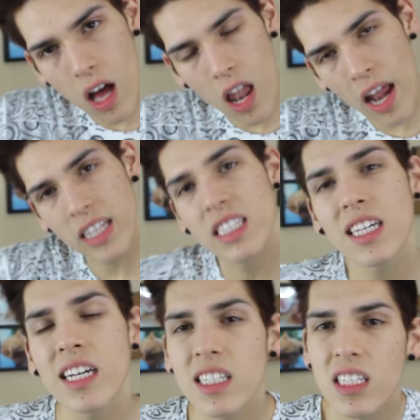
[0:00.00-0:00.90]
and let's
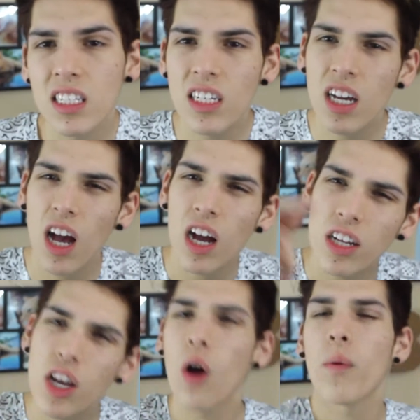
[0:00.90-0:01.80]
get
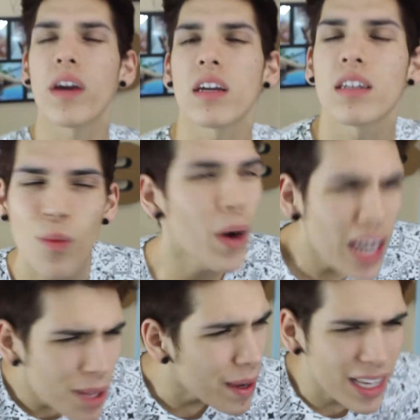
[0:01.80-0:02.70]
going.
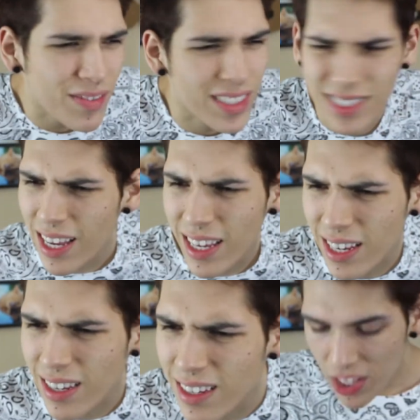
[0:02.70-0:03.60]
What am I even
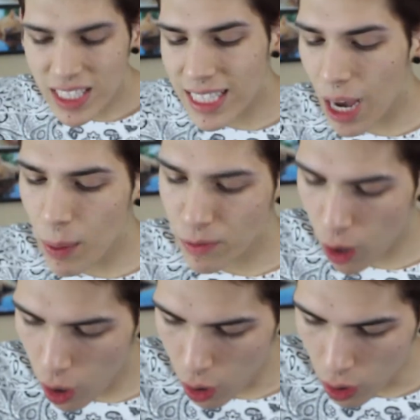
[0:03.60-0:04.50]
saying? This is how we
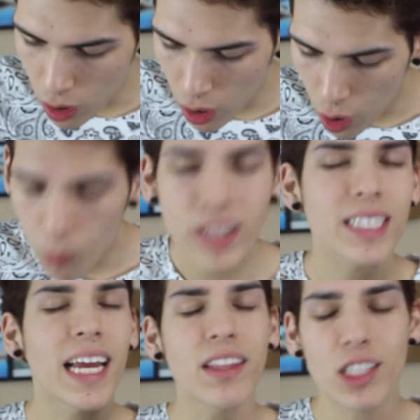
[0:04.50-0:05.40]
roll. We
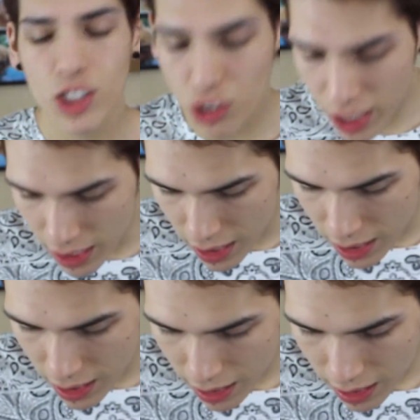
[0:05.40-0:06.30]
stay in the
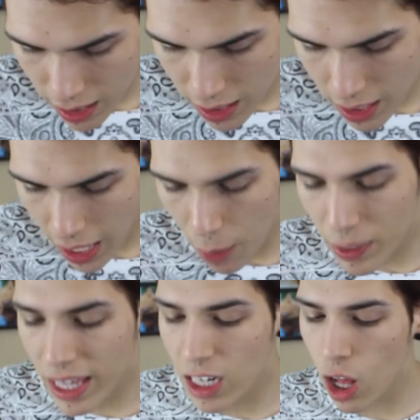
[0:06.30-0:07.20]
street, and
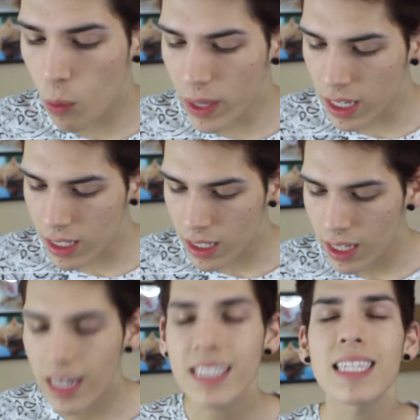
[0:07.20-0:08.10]
we get it all week,
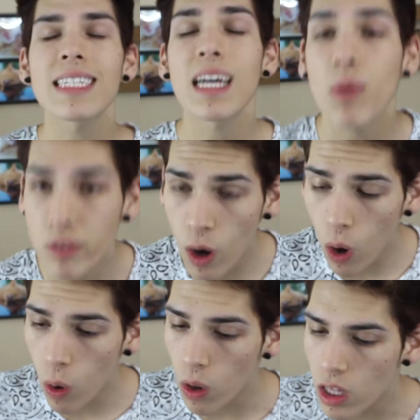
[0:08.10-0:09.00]
because this is how we
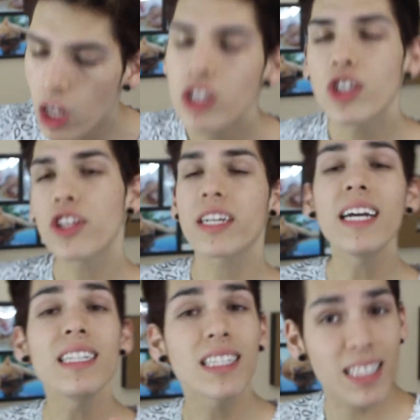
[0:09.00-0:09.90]
roll. So they're
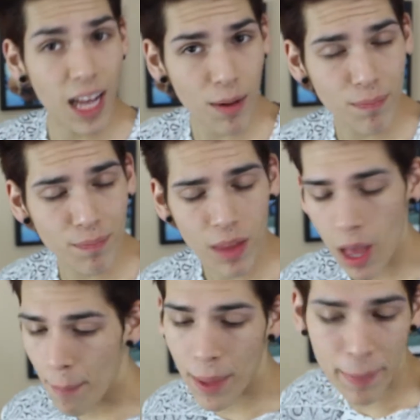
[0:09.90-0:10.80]
getting something.
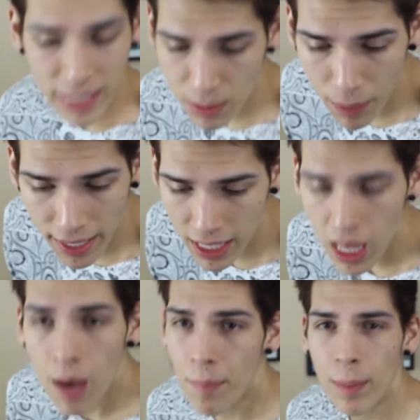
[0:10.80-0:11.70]
Maybe it's
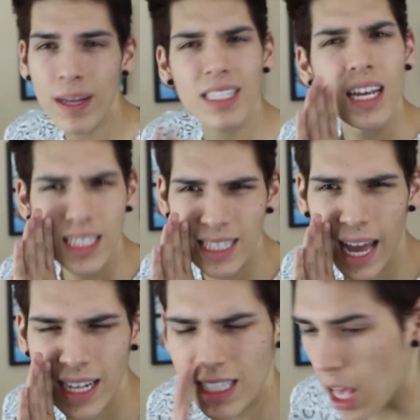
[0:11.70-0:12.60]
money, maybe it's
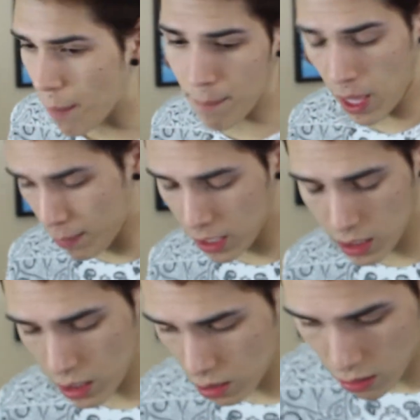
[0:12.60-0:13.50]
sex, maybe
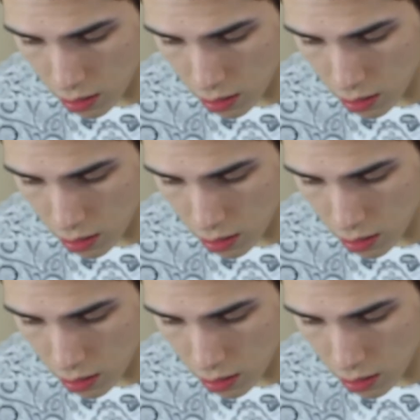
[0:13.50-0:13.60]
it's